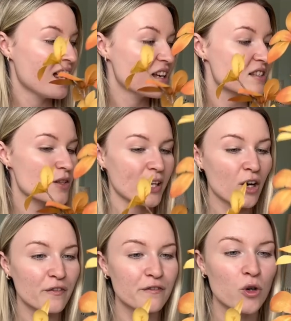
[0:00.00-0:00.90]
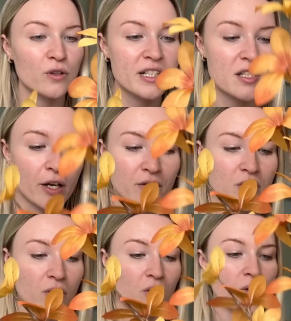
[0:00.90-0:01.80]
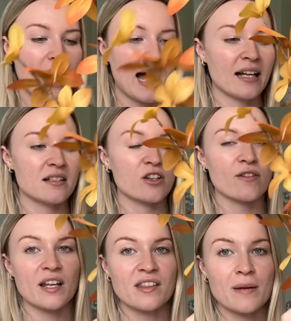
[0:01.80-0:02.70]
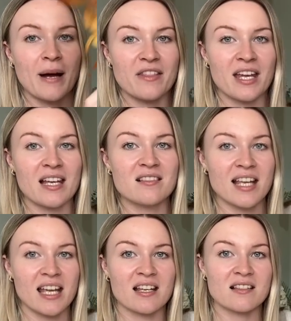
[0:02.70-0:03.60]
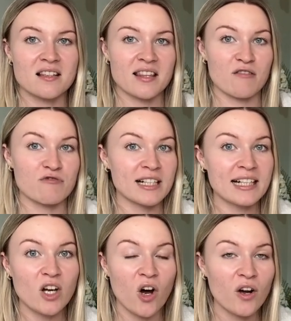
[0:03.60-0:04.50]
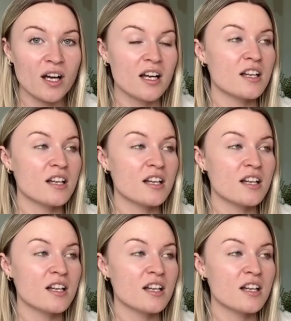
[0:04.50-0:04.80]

So I got four in total, and the great thing about these is they're really long,